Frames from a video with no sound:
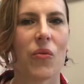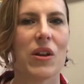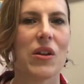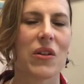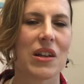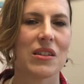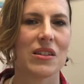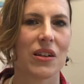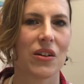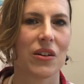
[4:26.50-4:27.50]
When you
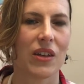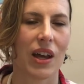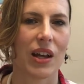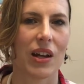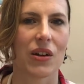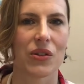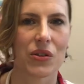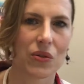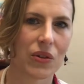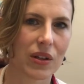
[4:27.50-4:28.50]
consider that our
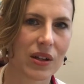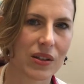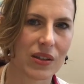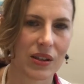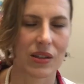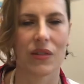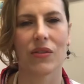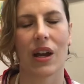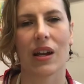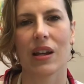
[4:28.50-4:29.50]
school consists of
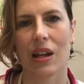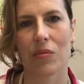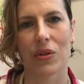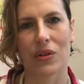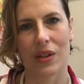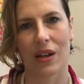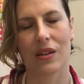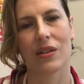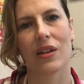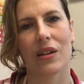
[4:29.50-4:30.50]

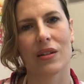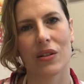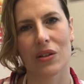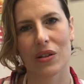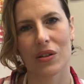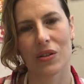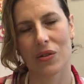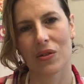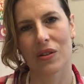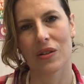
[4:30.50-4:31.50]
98% Indigenous
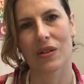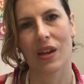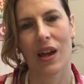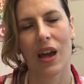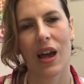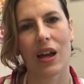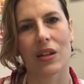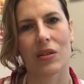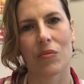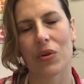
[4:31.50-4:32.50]
students,
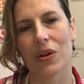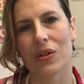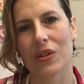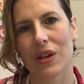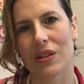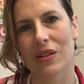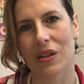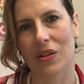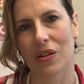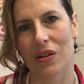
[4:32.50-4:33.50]
it's important to
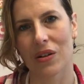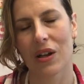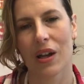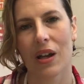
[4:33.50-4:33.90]
consider